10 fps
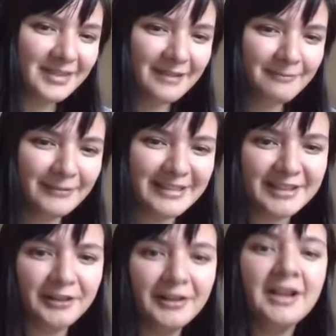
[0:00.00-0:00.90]
But
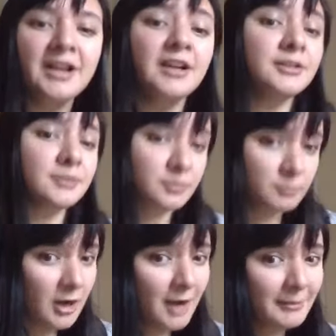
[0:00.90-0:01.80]
so,
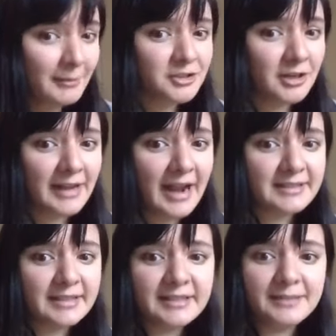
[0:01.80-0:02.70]
common strong
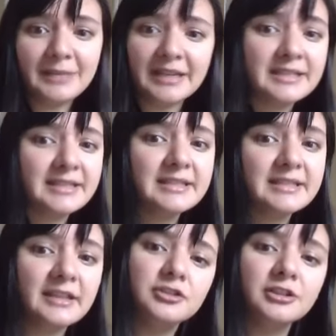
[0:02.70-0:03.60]
acids and bases
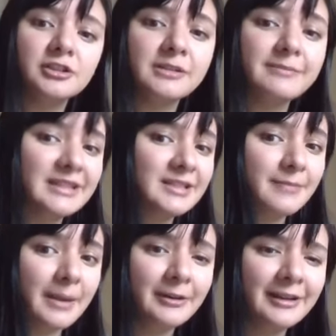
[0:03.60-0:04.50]
that you should commit to
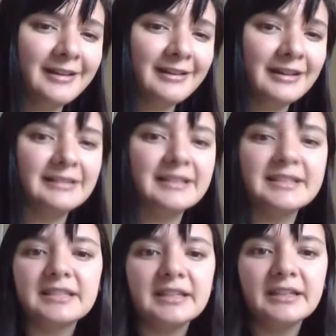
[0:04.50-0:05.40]
memory are
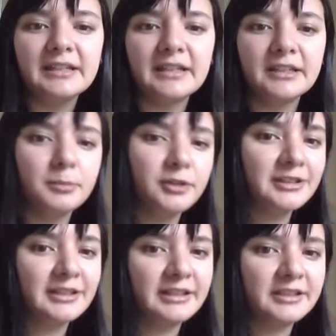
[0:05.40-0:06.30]
listed in the
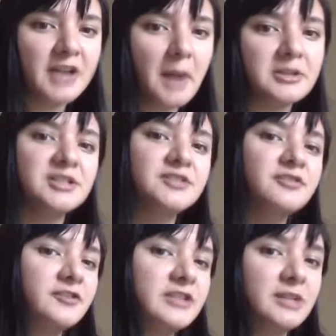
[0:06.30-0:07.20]
book in chapters
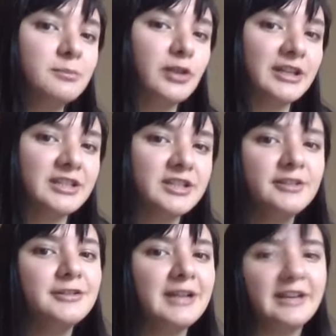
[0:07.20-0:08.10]

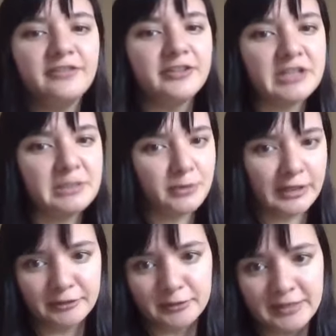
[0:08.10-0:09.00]
15.2 and
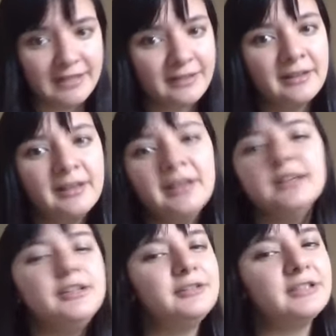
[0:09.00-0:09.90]
15.3.
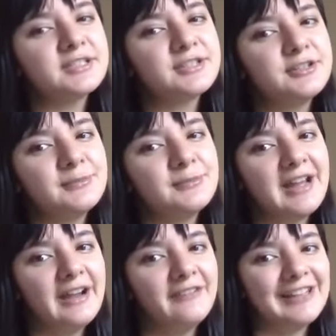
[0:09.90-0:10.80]
You can assume
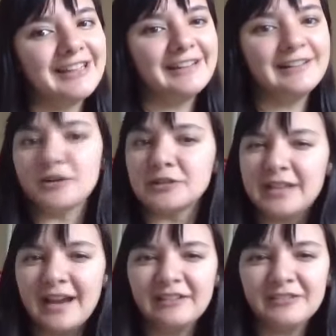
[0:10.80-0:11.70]
that everything
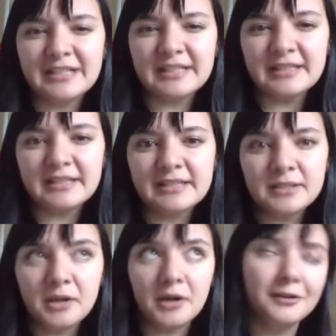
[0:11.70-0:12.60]
outside of these
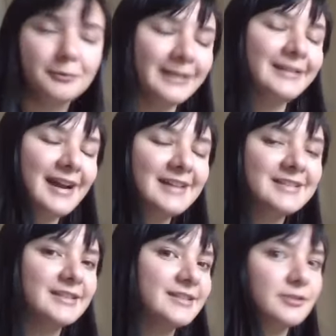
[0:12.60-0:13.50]
lists are weak
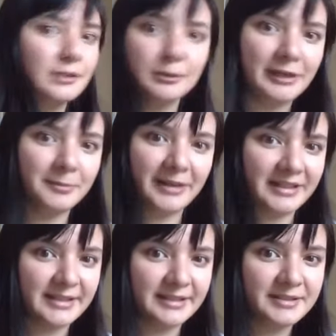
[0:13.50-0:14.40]
acids or weak
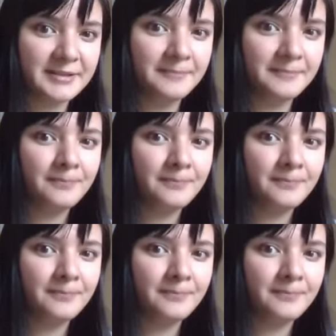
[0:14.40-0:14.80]
bases.